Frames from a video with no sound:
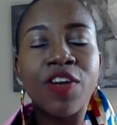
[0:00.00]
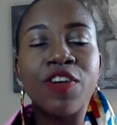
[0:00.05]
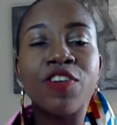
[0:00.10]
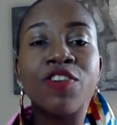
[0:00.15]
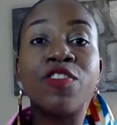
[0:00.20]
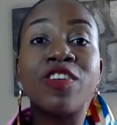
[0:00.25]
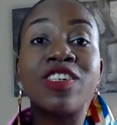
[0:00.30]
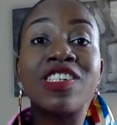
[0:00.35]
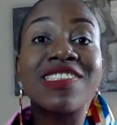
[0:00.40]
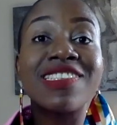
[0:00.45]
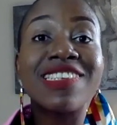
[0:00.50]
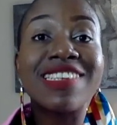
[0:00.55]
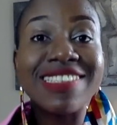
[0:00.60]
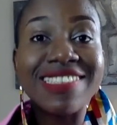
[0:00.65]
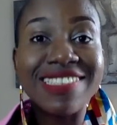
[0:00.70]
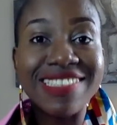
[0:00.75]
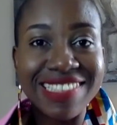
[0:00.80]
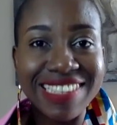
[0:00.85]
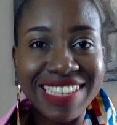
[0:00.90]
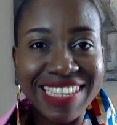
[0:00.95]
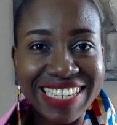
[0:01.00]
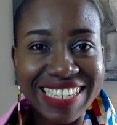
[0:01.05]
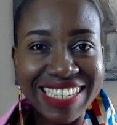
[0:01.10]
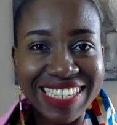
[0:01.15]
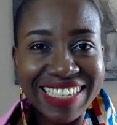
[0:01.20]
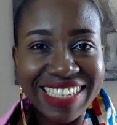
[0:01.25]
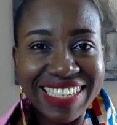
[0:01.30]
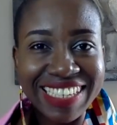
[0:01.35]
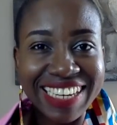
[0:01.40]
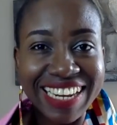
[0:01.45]
You're
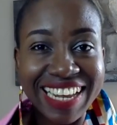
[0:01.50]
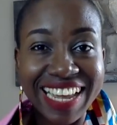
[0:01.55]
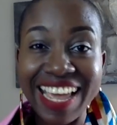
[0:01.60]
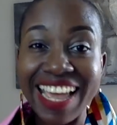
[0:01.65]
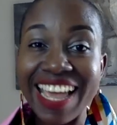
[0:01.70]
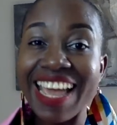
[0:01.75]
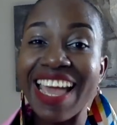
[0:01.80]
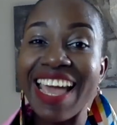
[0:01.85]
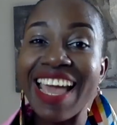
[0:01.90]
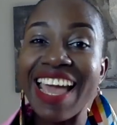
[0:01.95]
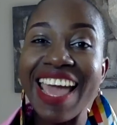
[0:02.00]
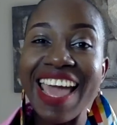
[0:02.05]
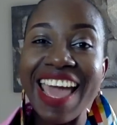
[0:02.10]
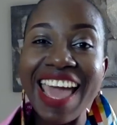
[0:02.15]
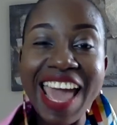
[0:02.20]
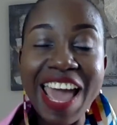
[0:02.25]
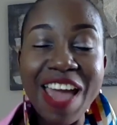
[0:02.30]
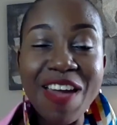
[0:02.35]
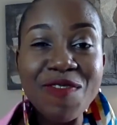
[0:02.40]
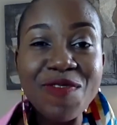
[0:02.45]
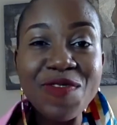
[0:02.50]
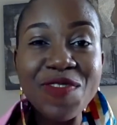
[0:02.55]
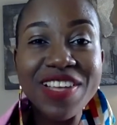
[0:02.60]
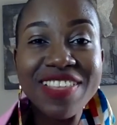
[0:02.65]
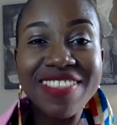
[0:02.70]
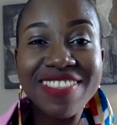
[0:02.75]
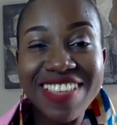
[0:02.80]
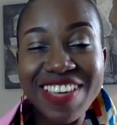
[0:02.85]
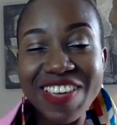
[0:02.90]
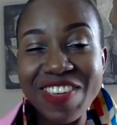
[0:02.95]
succeeding.
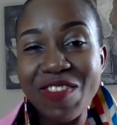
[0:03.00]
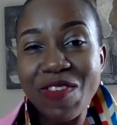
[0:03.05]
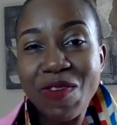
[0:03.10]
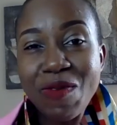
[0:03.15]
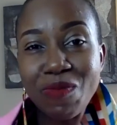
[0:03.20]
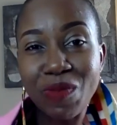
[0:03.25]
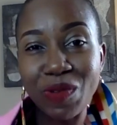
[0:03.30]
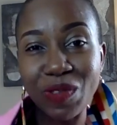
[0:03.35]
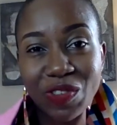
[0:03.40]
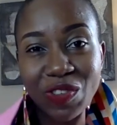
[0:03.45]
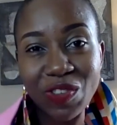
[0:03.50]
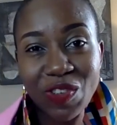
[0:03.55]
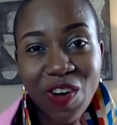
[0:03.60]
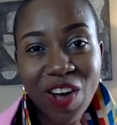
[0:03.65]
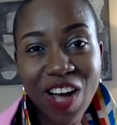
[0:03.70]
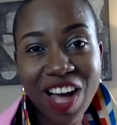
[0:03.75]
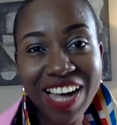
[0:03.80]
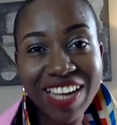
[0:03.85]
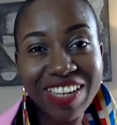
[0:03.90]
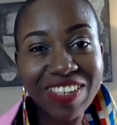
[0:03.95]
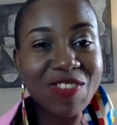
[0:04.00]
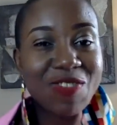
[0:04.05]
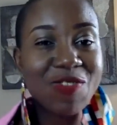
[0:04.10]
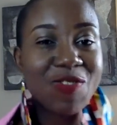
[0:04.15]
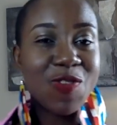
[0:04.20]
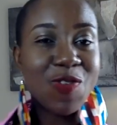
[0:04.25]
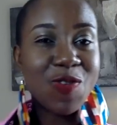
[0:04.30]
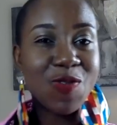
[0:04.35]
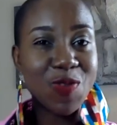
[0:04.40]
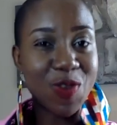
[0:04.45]
Everything you put your hand,
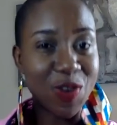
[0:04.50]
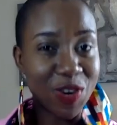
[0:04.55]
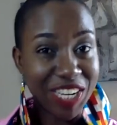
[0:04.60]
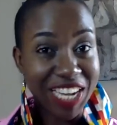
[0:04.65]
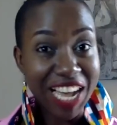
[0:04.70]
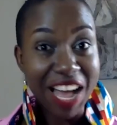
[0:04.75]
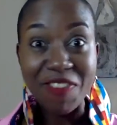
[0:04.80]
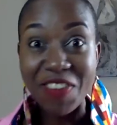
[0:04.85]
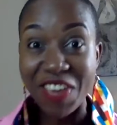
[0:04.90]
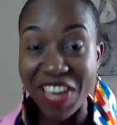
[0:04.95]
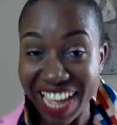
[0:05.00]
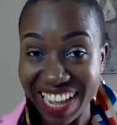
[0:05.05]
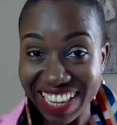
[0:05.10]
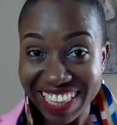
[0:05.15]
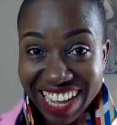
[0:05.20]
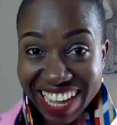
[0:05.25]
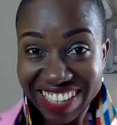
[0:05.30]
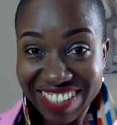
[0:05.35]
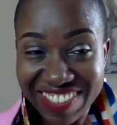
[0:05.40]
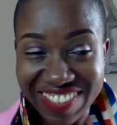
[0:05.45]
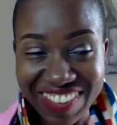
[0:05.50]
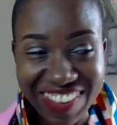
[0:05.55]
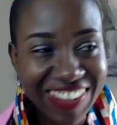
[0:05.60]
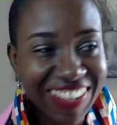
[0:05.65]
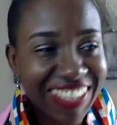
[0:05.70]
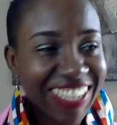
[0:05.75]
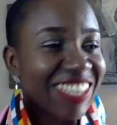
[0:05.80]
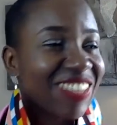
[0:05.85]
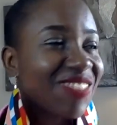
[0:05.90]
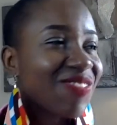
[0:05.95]
go walk. Have you heard that
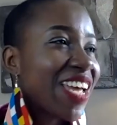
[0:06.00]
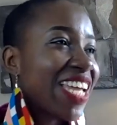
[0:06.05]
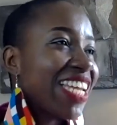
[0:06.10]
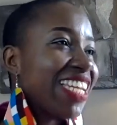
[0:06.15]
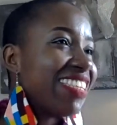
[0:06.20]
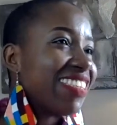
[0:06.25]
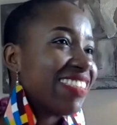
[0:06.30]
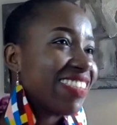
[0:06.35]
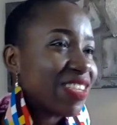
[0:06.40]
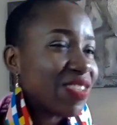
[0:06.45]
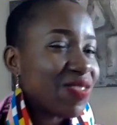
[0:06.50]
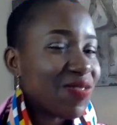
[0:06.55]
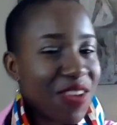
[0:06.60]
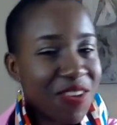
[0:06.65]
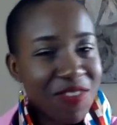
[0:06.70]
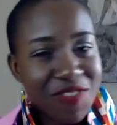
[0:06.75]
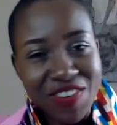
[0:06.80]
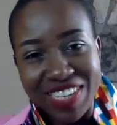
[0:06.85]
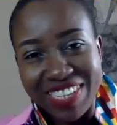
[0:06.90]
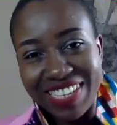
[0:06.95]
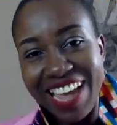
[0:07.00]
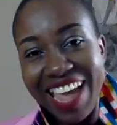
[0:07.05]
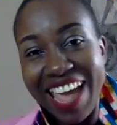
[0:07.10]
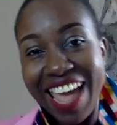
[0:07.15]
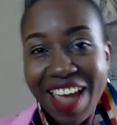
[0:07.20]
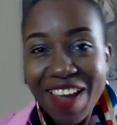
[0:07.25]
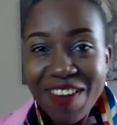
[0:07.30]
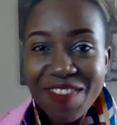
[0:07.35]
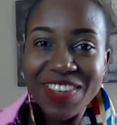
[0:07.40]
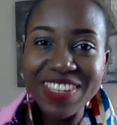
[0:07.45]
song? It's my latest favorite.
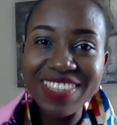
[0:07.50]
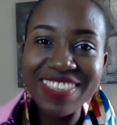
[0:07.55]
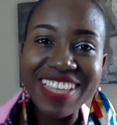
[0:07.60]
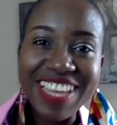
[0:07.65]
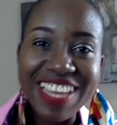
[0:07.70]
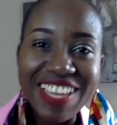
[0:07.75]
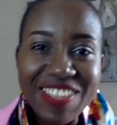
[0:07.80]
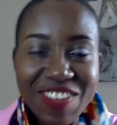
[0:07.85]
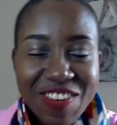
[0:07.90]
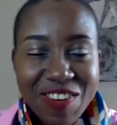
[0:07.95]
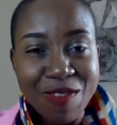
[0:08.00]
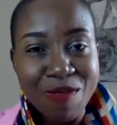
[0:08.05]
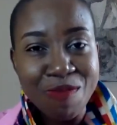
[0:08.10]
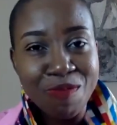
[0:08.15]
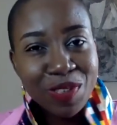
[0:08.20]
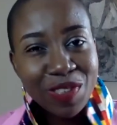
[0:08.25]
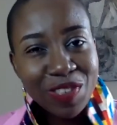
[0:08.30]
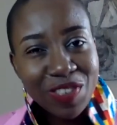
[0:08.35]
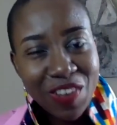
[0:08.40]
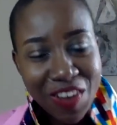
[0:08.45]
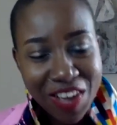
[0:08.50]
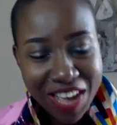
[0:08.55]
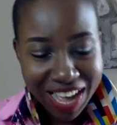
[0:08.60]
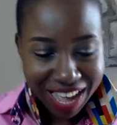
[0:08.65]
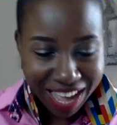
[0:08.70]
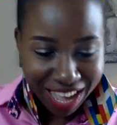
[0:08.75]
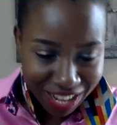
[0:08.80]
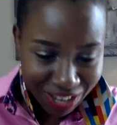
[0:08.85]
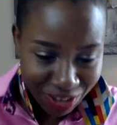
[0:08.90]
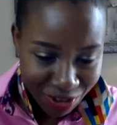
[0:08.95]
Everything you put your
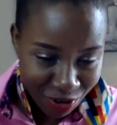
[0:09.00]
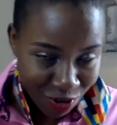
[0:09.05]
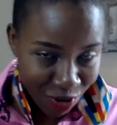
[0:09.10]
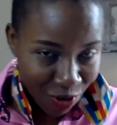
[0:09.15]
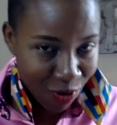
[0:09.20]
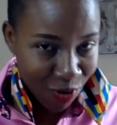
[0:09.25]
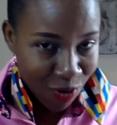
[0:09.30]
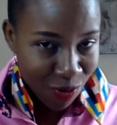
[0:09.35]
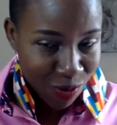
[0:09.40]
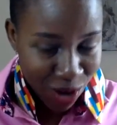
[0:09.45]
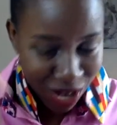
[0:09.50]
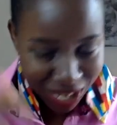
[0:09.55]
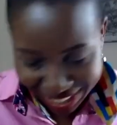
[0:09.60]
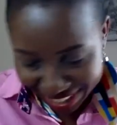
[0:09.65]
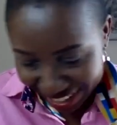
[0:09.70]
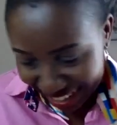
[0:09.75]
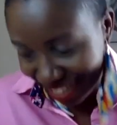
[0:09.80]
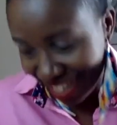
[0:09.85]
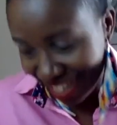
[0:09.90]
hand, go walk.